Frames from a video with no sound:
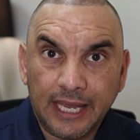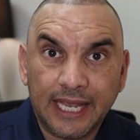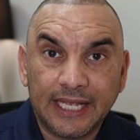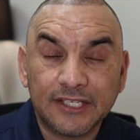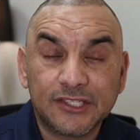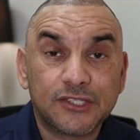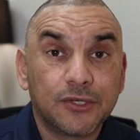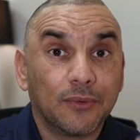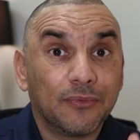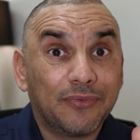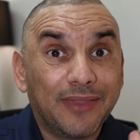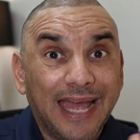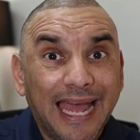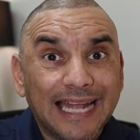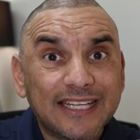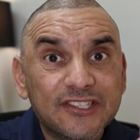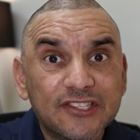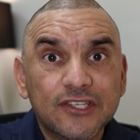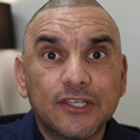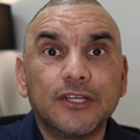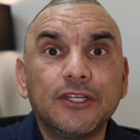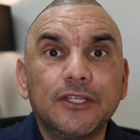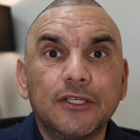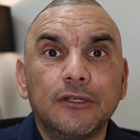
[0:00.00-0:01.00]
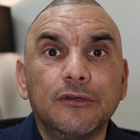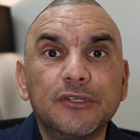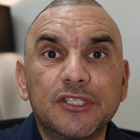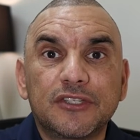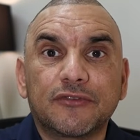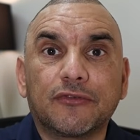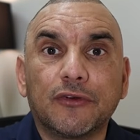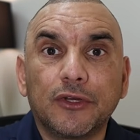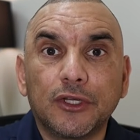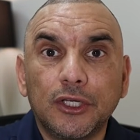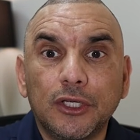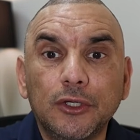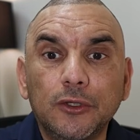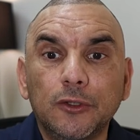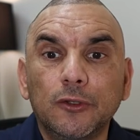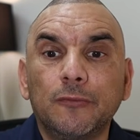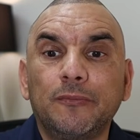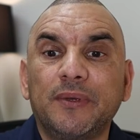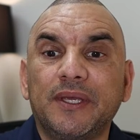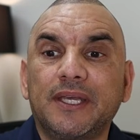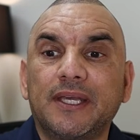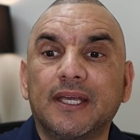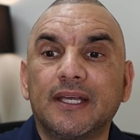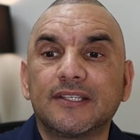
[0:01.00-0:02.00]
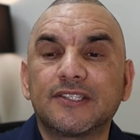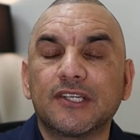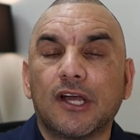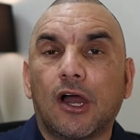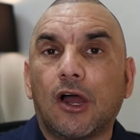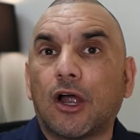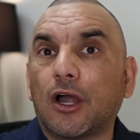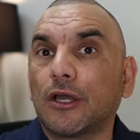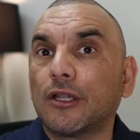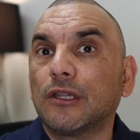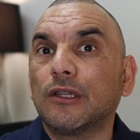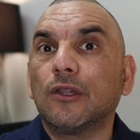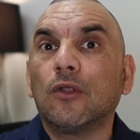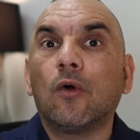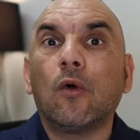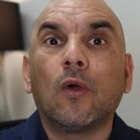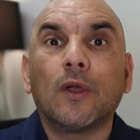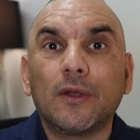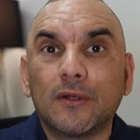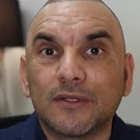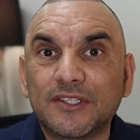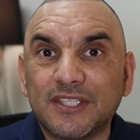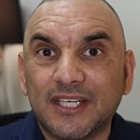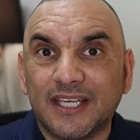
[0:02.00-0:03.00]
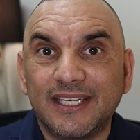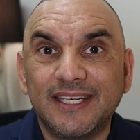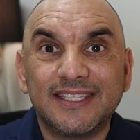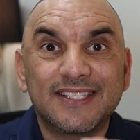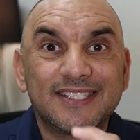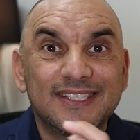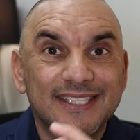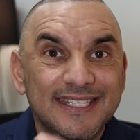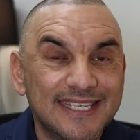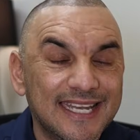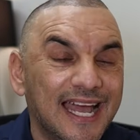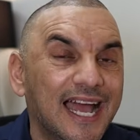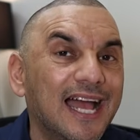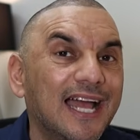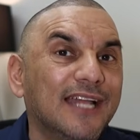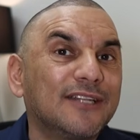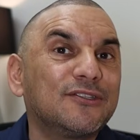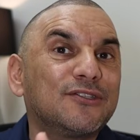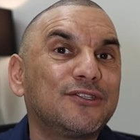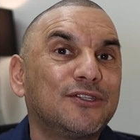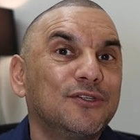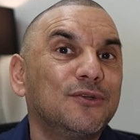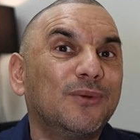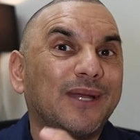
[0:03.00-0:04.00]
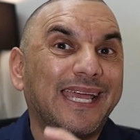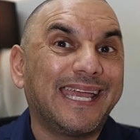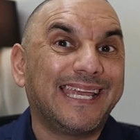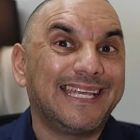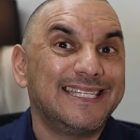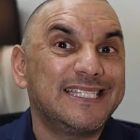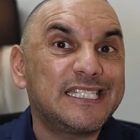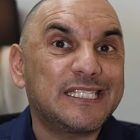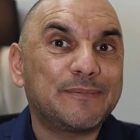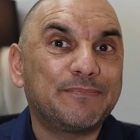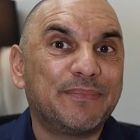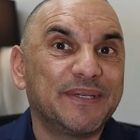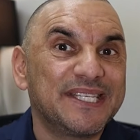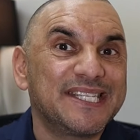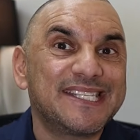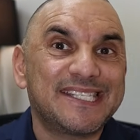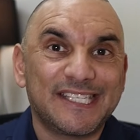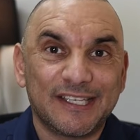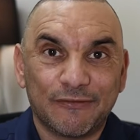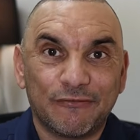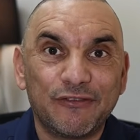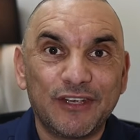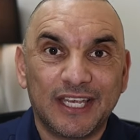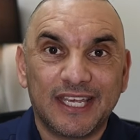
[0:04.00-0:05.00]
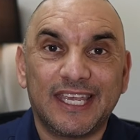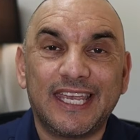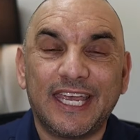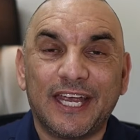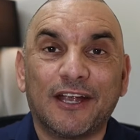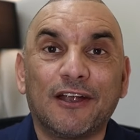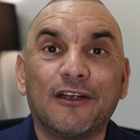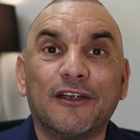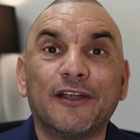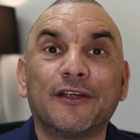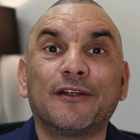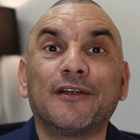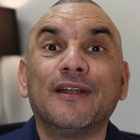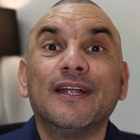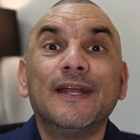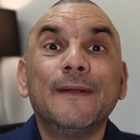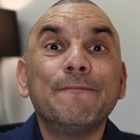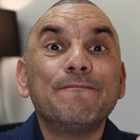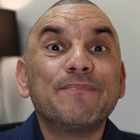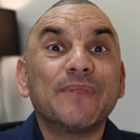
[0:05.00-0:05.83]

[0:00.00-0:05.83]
And so that's good news for you, because our loyalty is not to a specific carrier.